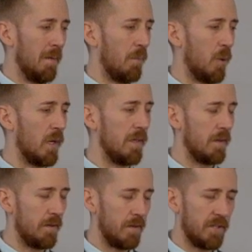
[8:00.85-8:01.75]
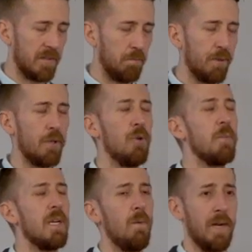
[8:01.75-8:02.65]
But what just blew
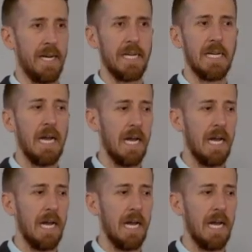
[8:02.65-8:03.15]
me away,